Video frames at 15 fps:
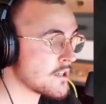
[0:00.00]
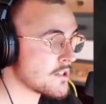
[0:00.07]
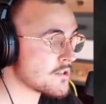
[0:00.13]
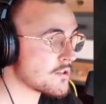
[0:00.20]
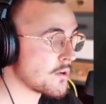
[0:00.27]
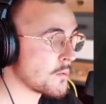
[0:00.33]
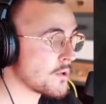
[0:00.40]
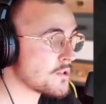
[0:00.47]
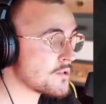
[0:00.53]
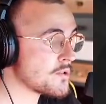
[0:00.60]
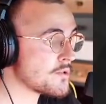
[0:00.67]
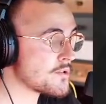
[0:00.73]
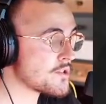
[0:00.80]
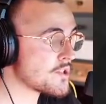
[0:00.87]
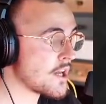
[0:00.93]
So what do
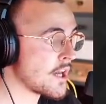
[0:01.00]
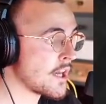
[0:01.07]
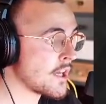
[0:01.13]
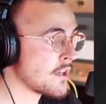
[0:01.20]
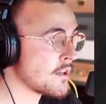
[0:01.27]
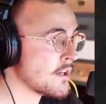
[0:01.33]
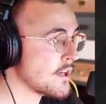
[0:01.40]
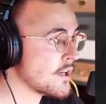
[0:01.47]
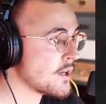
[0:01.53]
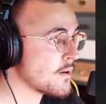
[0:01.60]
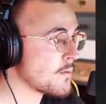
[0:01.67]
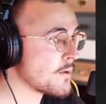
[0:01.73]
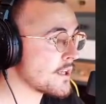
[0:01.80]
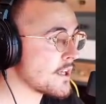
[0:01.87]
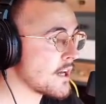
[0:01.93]
you say?
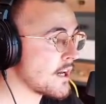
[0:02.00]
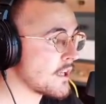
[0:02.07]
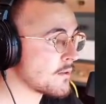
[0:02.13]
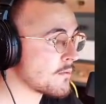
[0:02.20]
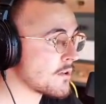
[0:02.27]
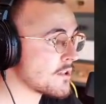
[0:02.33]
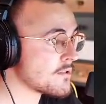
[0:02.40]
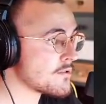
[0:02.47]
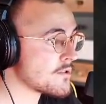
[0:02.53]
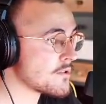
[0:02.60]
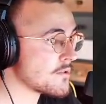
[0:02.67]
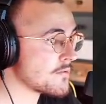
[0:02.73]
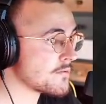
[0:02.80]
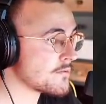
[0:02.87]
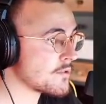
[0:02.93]
We get one,
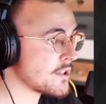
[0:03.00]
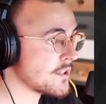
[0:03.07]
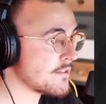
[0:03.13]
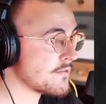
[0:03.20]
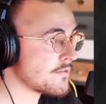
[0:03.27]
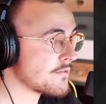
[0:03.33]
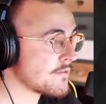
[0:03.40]
two, three,